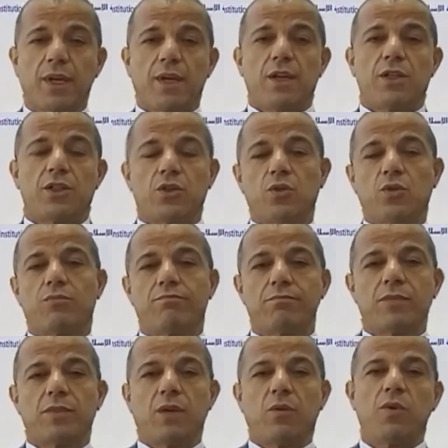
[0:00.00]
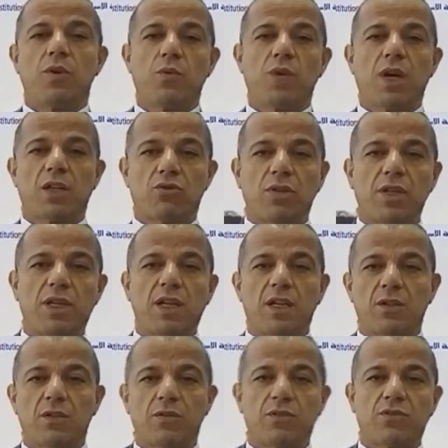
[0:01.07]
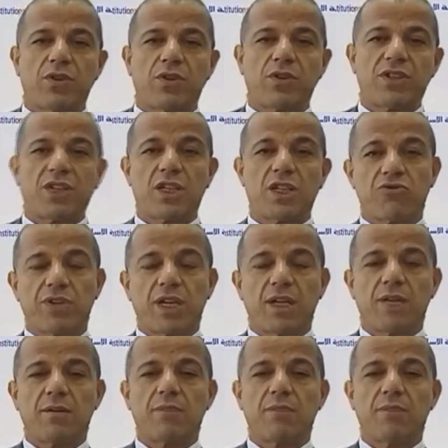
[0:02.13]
So we were actually in a good trajectory.